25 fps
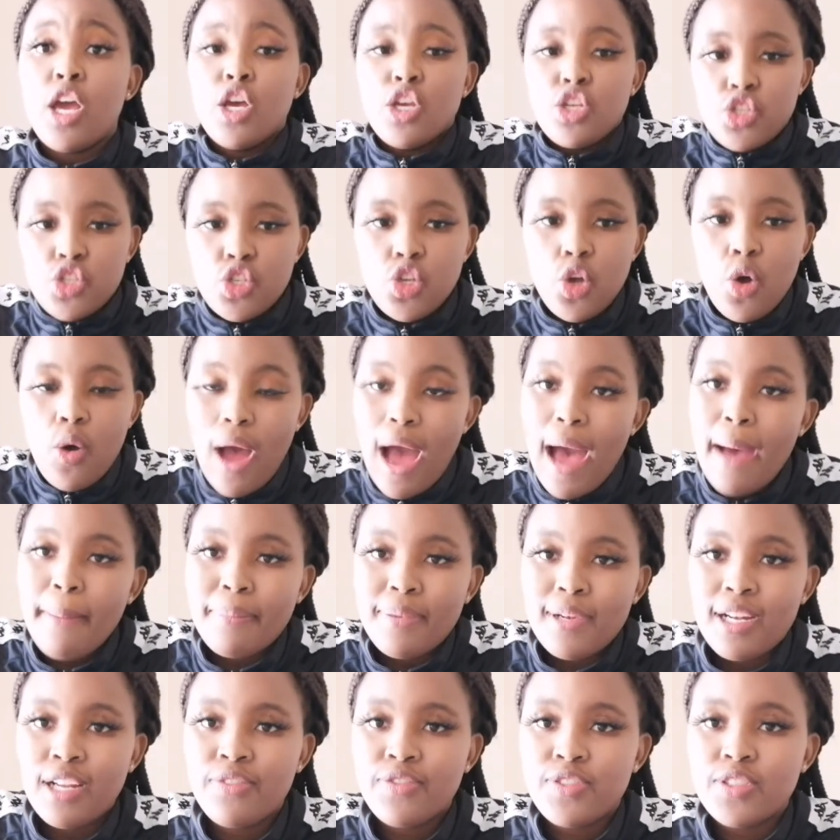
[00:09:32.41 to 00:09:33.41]
So
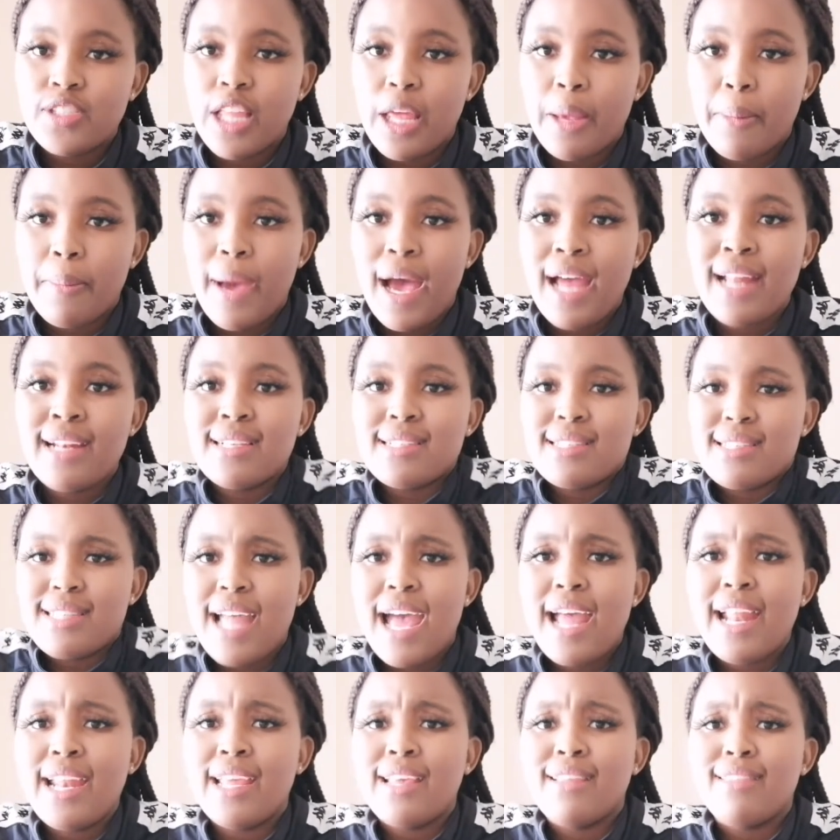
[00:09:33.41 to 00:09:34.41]
uplift them,
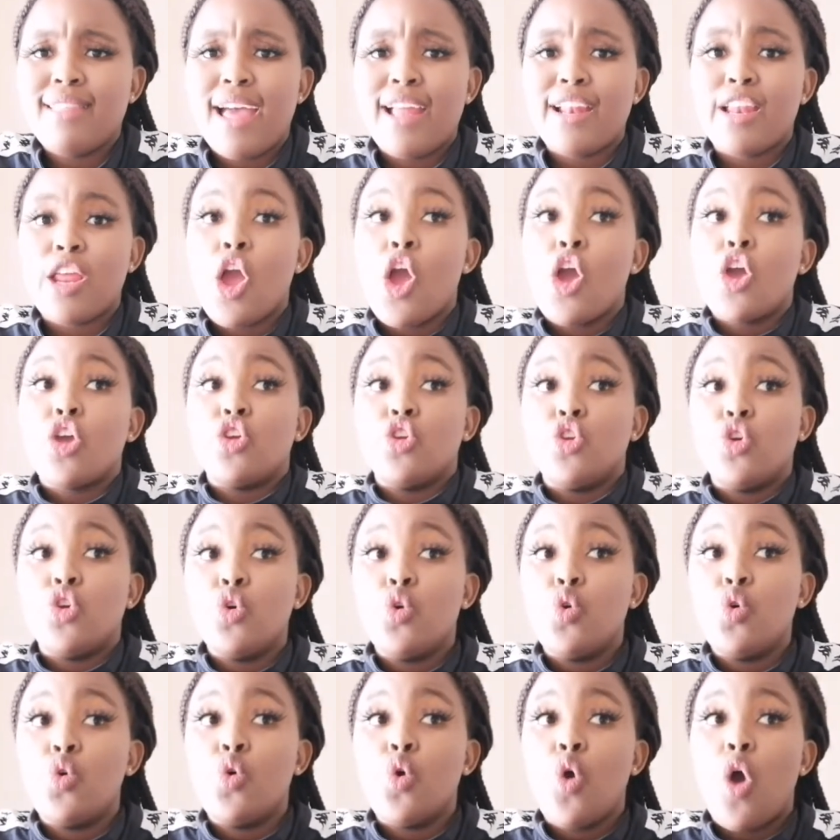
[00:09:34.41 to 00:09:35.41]
understanding that
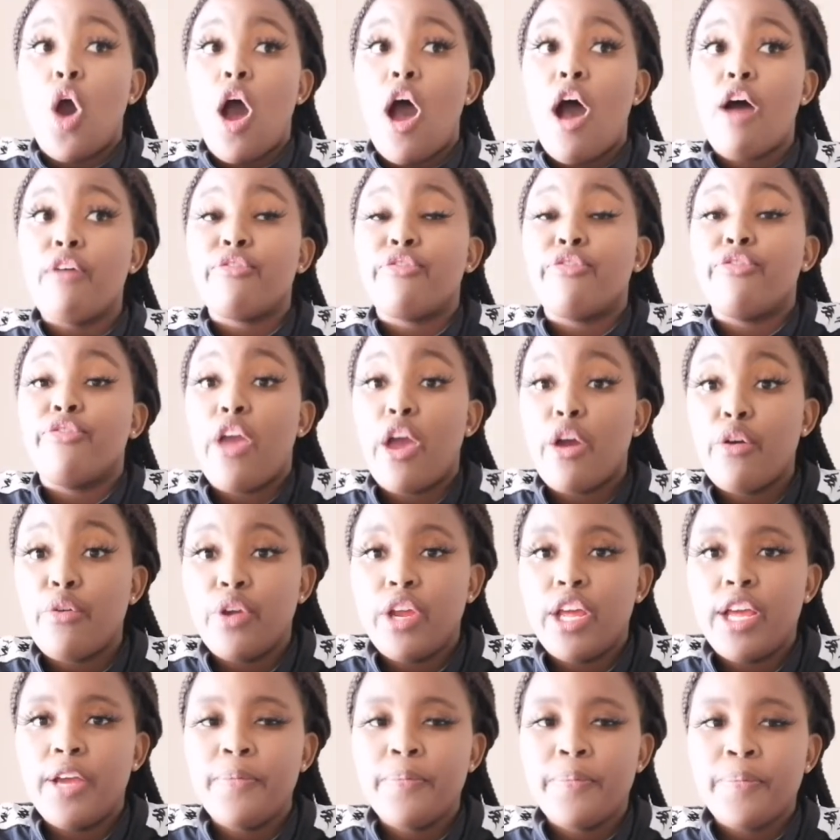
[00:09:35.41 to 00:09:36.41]
you are
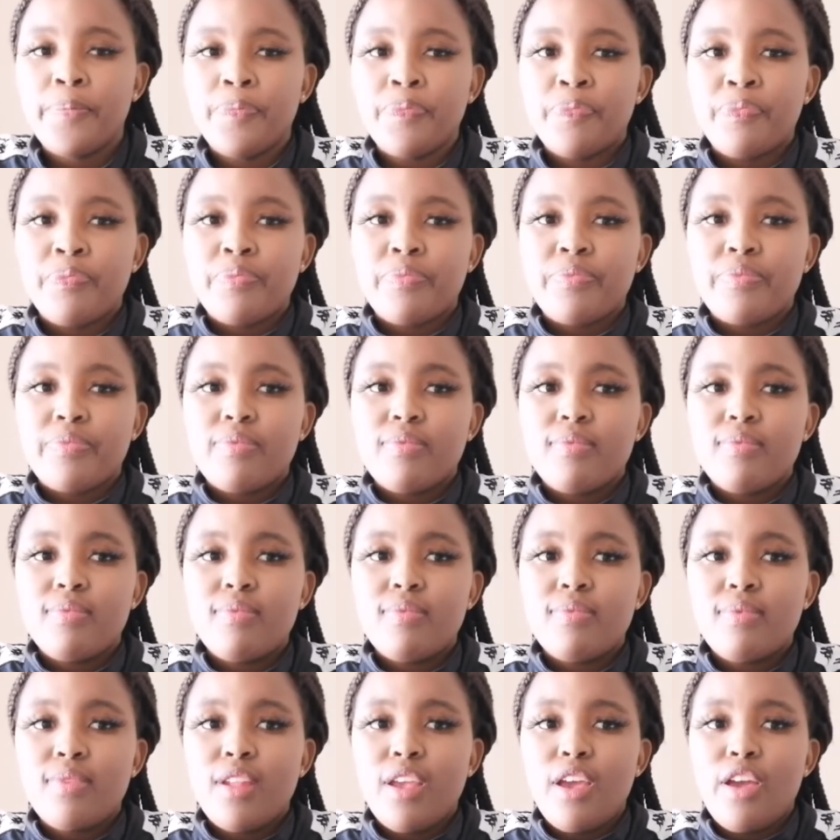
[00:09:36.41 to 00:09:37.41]
very
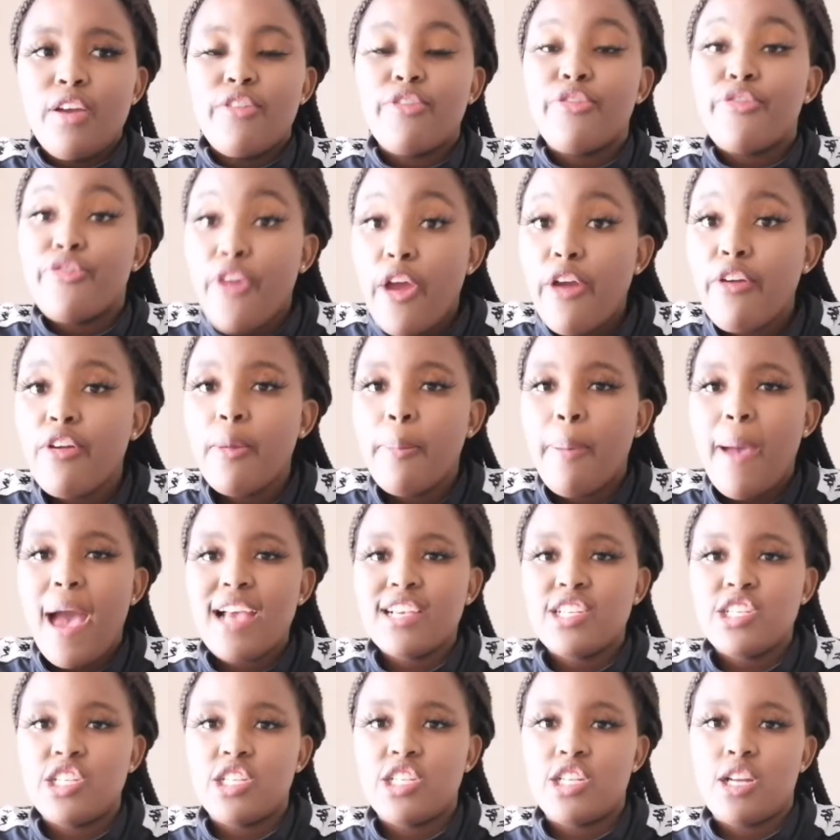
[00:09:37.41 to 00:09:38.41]
very
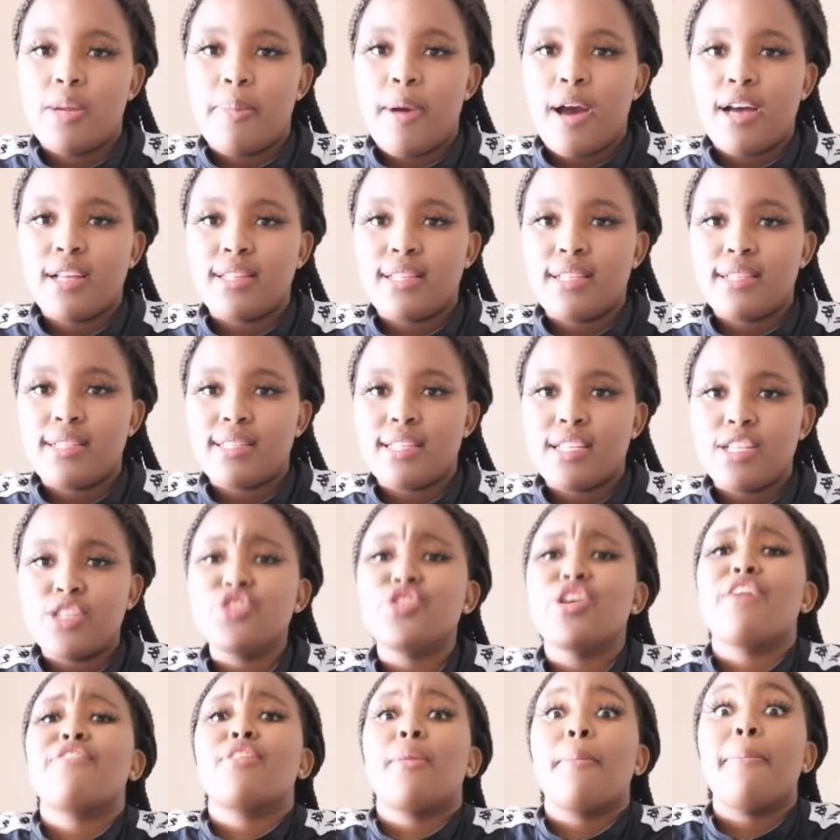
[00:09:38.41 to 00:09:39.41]
passionate about these things
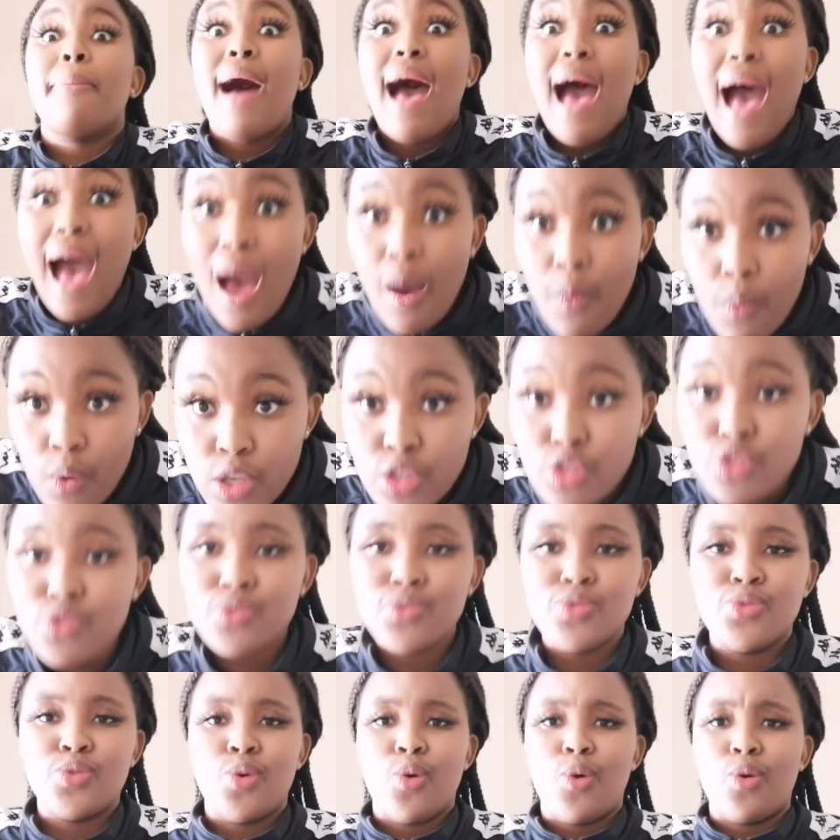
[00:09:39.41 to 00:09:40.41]
you have the power to
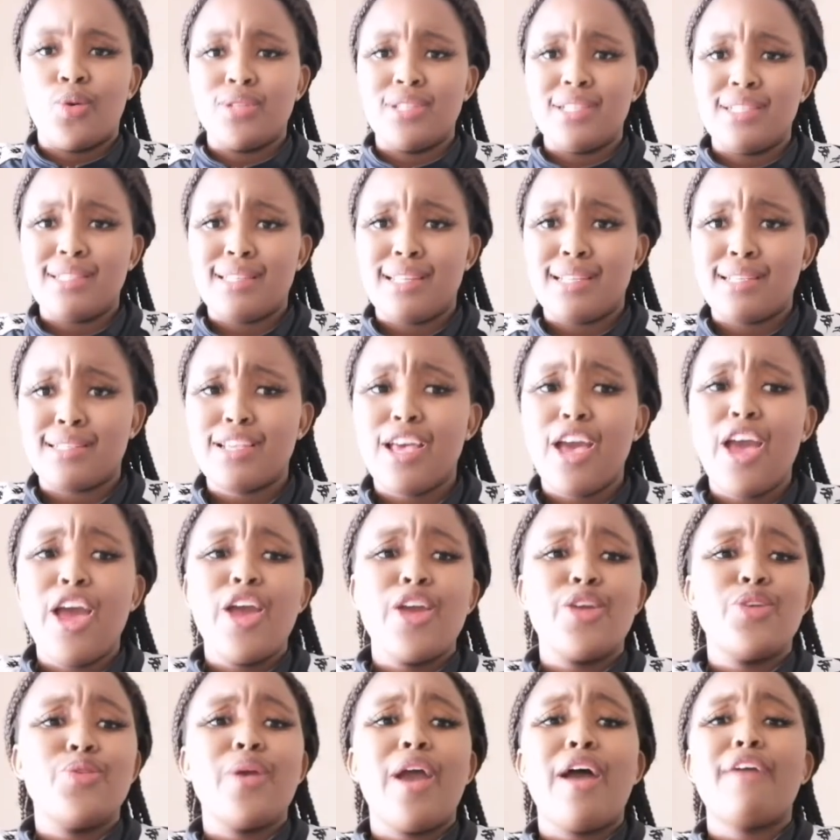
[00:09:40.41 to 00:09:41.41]
do all these things
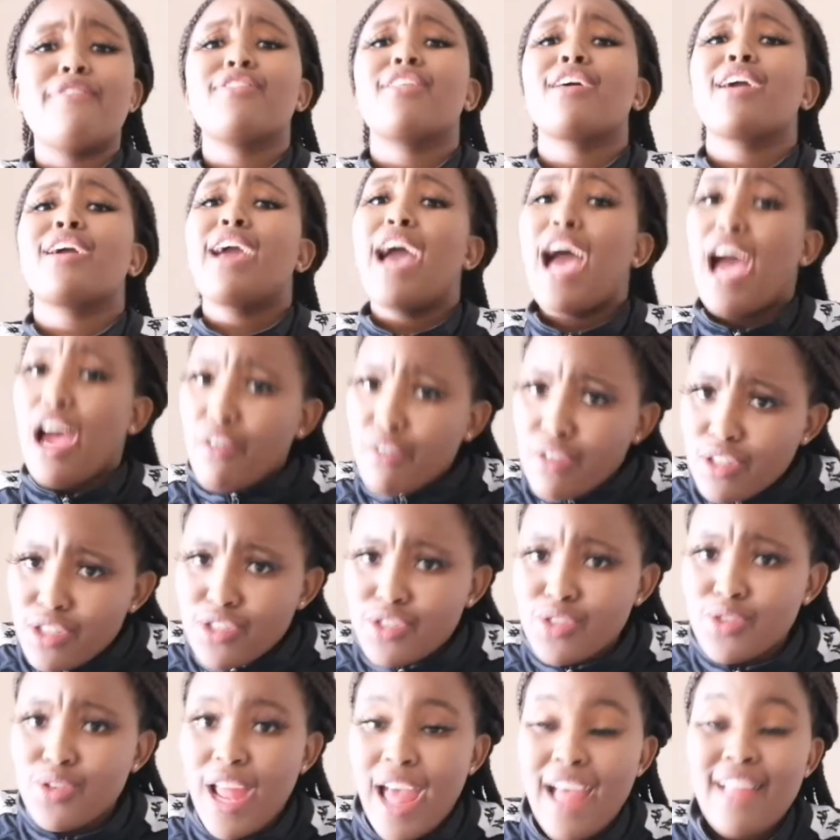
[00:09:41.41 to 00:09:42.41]
you have the courage
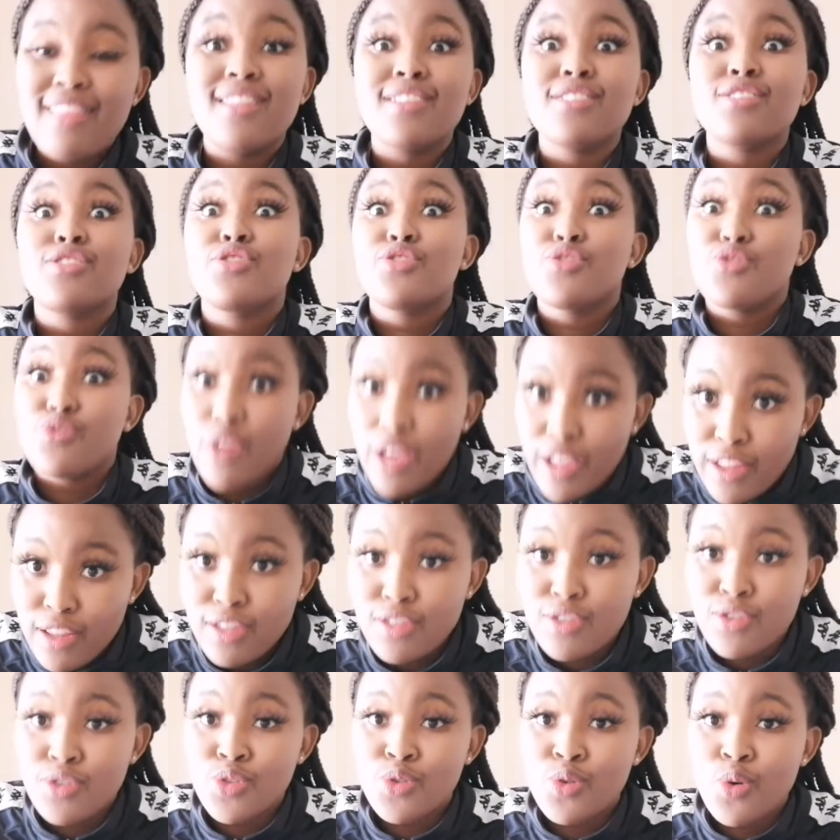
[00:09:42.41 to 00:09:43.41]
to and the
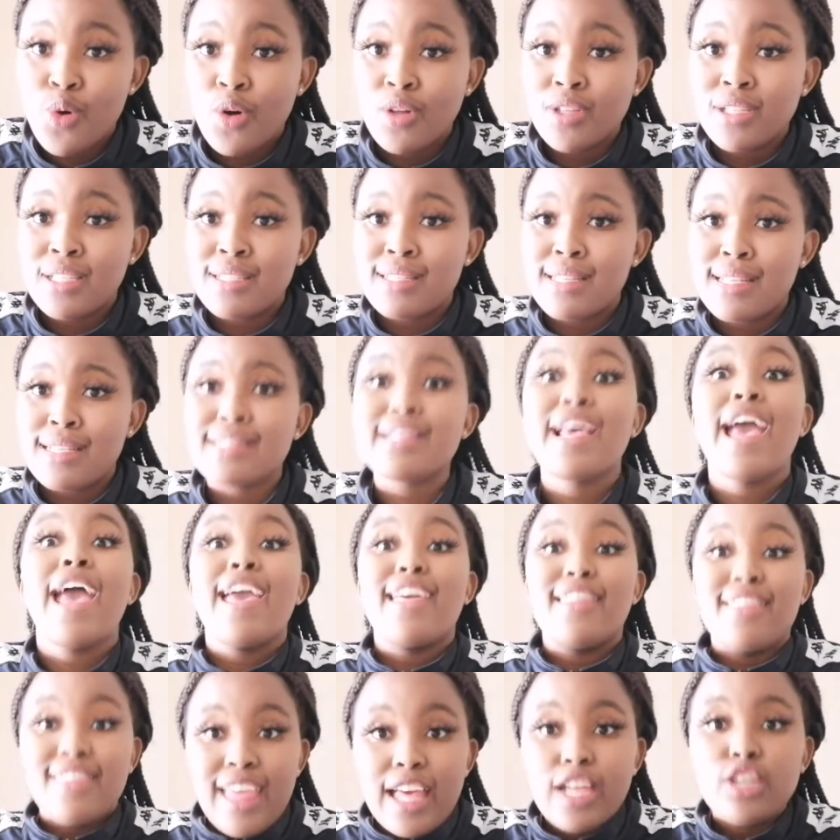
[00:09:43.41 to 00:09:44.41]
strength to do all these things
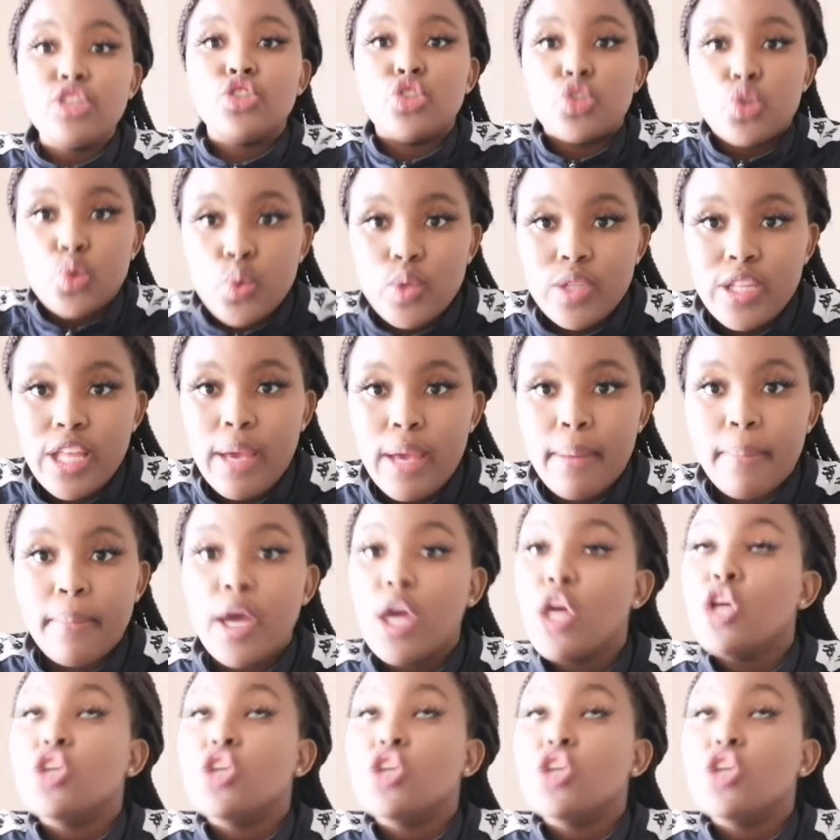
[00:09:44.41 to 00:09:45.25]
then do them